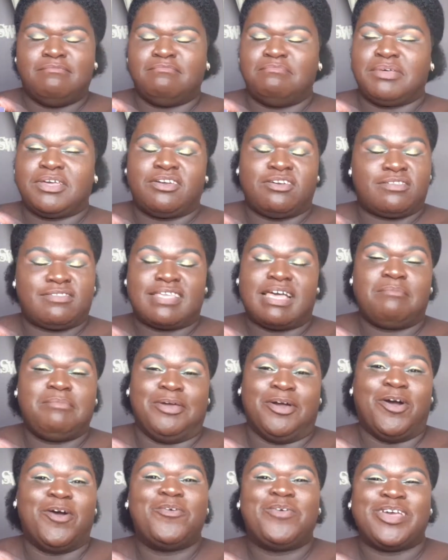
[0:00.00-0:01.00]
because Tammi
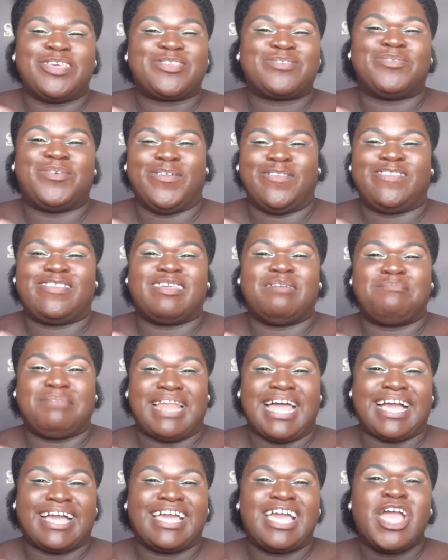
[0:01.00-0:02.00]
always wants a
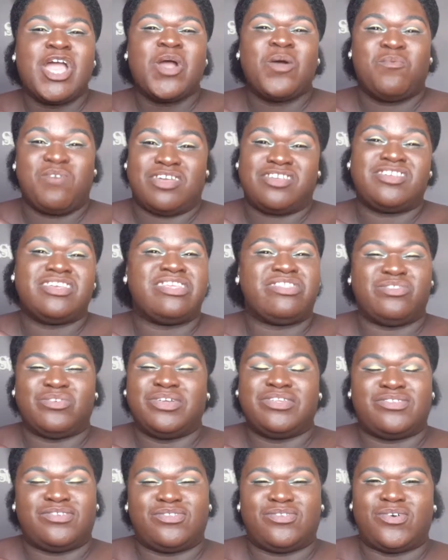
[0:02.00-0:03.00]
black when she's
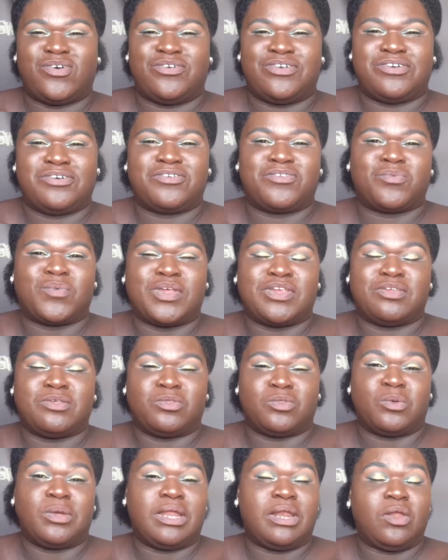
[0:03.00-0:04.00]
doing tutorials, when she's
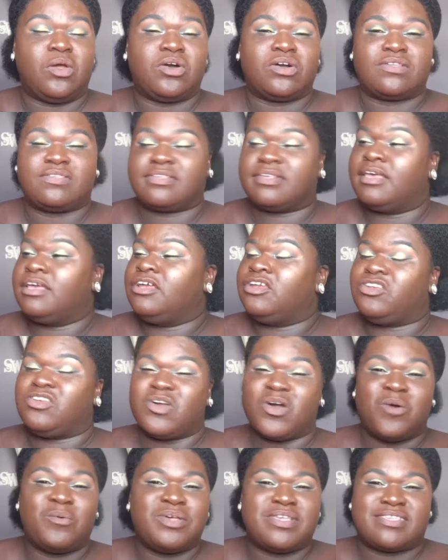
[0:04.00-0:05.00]
doing looks. She
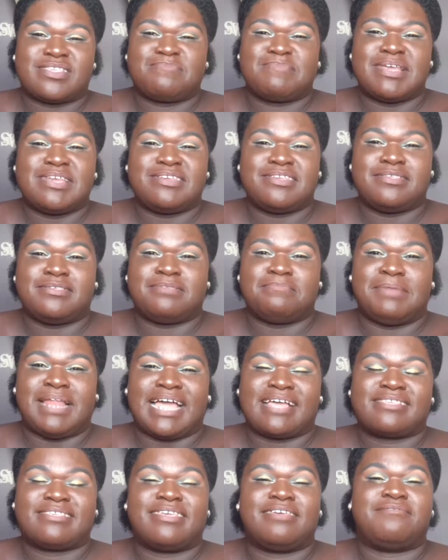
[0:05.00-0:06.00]
always mentions
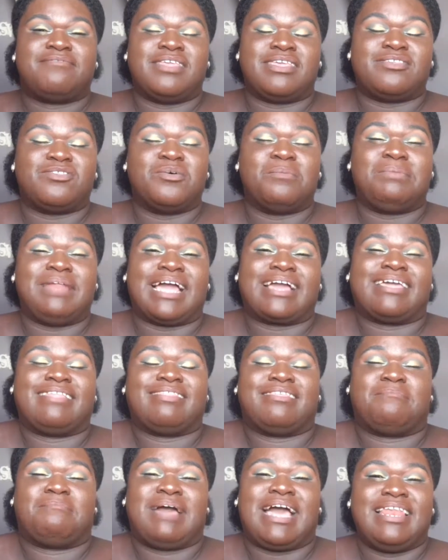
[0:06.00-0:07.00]
blacks if there's no black in
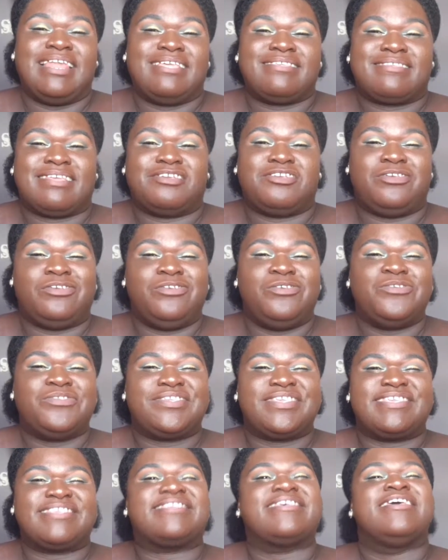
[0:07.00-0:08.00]
the palettes that she
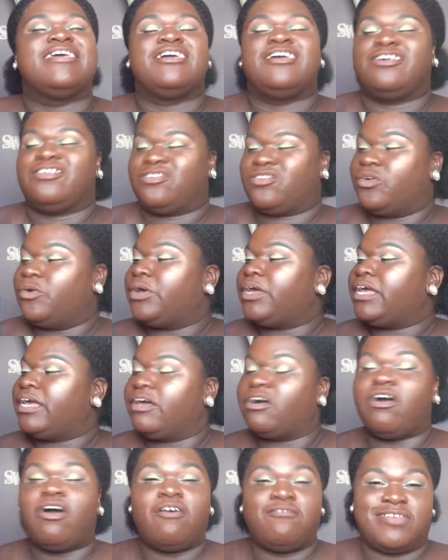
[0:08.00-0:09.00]
uses. So
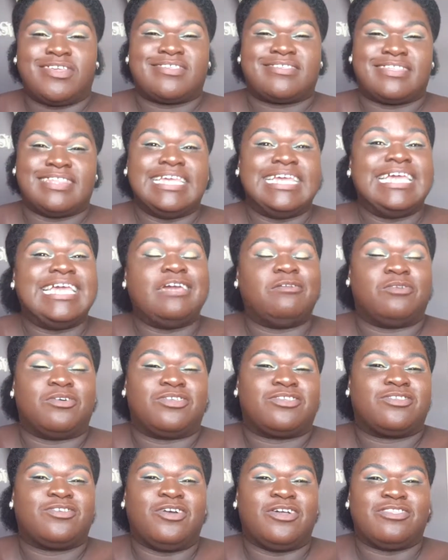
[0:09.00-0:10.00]
obviously it
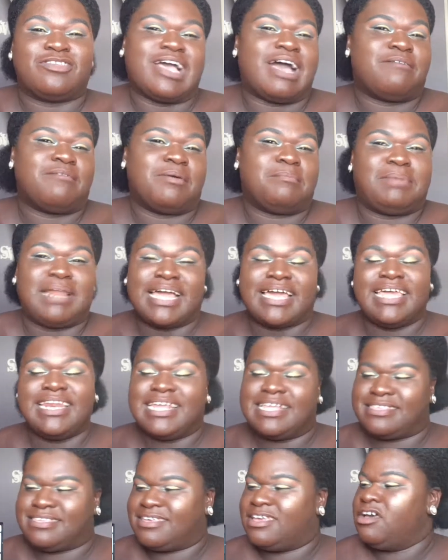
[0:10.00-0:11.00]
was going to have a black in
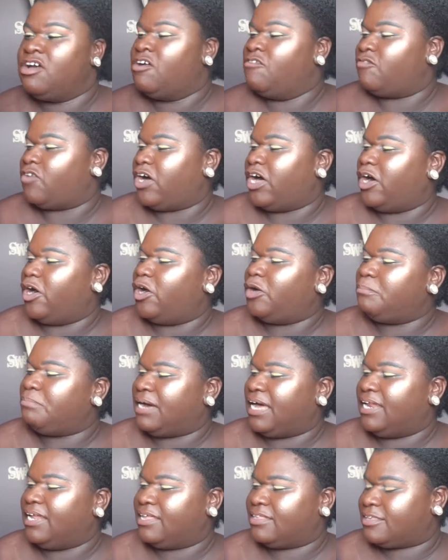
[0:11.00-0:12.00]
it for her own
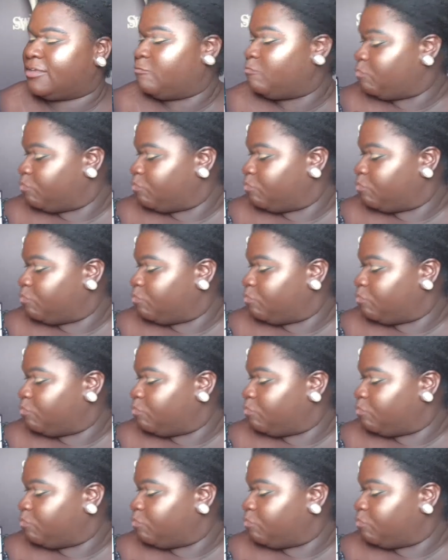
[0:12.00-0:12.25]
palette.